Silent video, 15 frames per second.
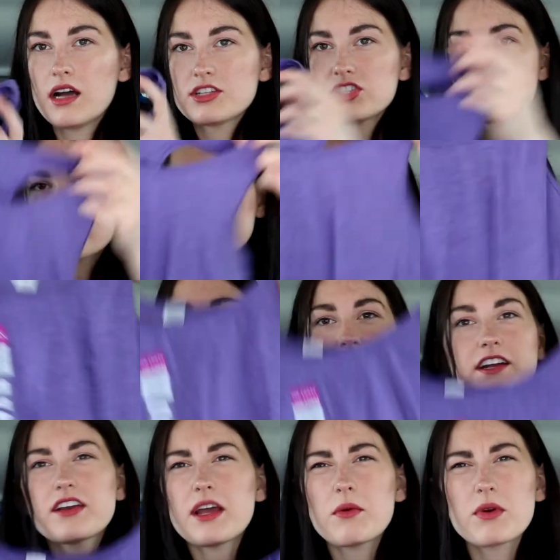just because I
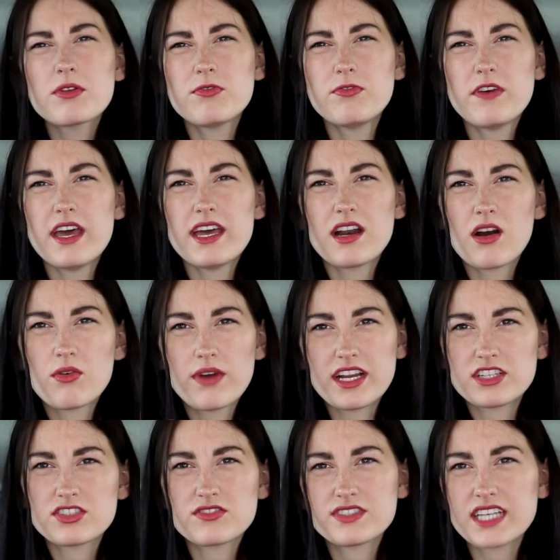figured it would fit a
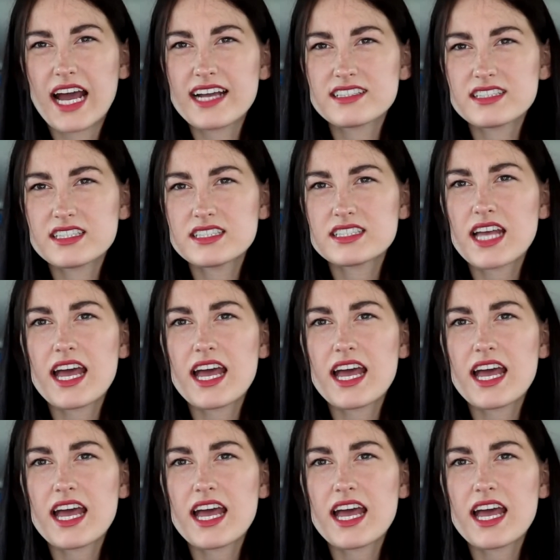range of sizes,